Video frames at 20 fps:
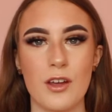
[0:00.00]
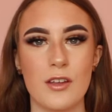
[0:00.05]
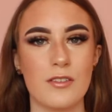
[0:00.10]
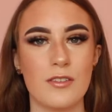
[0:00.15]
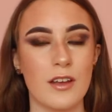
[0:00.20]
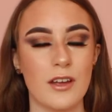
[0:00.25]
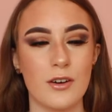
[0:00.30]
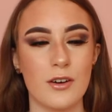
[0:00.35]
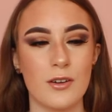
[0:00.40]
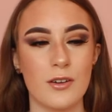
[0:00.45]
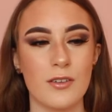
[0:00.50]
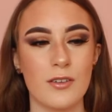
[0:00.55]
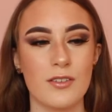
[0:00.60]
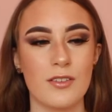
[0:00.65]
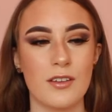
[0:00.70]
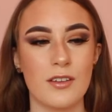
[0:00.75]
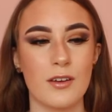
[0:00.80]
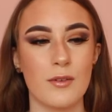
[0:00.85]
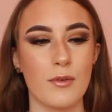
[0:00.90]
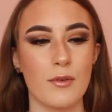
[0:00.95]

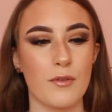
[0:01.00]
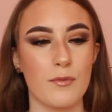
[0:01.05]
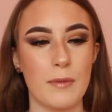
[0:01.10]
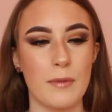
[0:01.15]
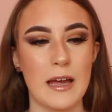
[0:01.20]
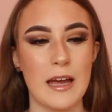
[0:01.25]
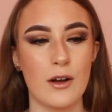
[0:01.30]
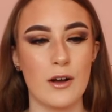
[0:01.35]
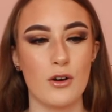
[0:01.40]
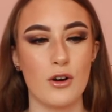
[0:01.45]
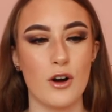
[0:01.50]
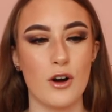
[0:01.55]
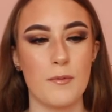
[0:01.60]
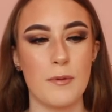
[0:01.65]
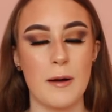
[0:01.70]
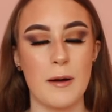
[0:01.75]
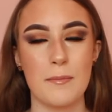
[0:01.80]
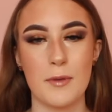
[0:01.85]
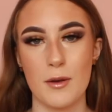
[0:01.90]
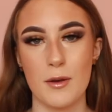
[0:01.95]
deals with makeup
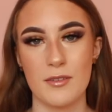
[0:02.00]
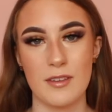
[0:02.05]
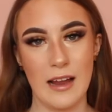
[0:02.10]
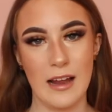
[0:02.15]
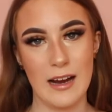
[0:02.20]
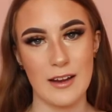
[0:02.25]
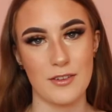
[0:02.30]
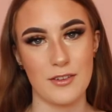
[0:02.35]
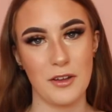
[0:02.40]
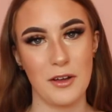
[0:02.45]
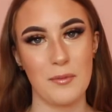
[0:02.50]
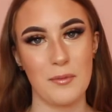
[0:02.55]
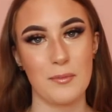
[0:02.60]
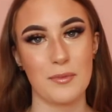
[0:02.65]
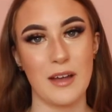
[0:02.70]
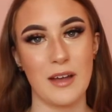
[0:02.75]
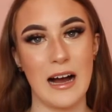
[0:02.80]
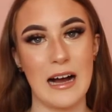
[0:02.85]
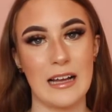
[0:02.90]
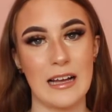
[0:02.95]
and beauty
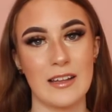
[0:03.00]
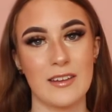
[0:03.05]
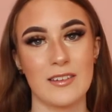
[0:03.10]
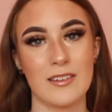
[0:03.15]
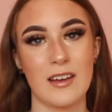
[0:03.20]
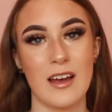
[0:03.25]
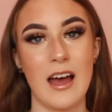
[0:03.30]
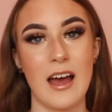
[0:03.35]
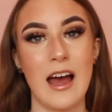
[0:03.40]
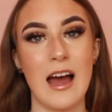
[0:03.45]
items and